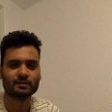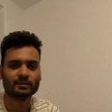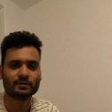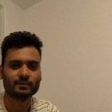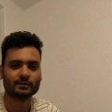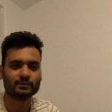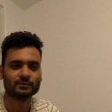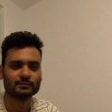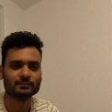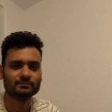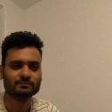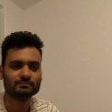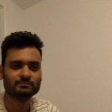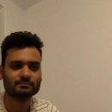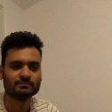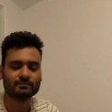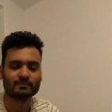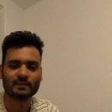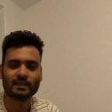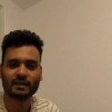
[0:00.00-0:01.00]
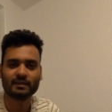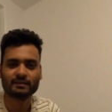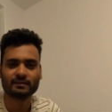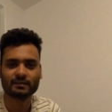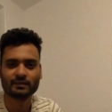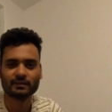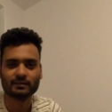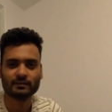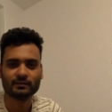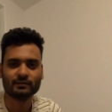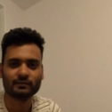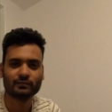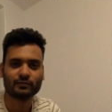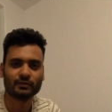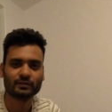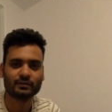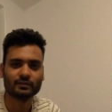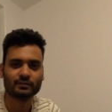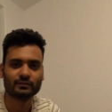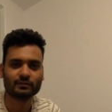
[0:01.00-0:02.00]
So that's it
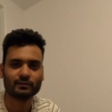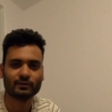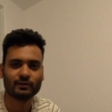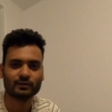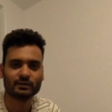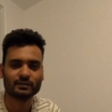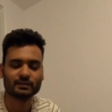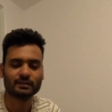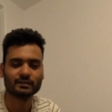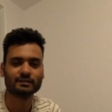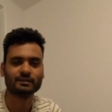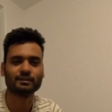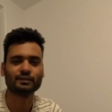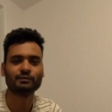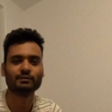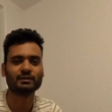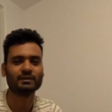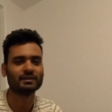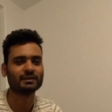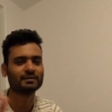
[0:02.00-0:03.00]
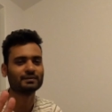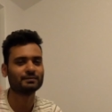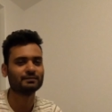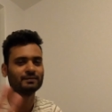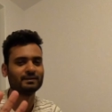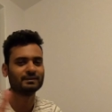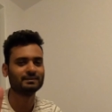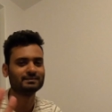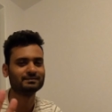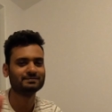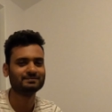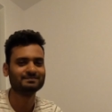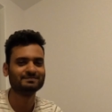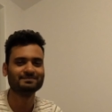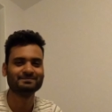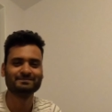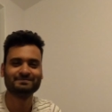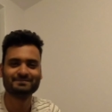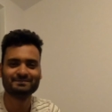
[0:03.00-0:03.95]
for this vlog. See you in the next one.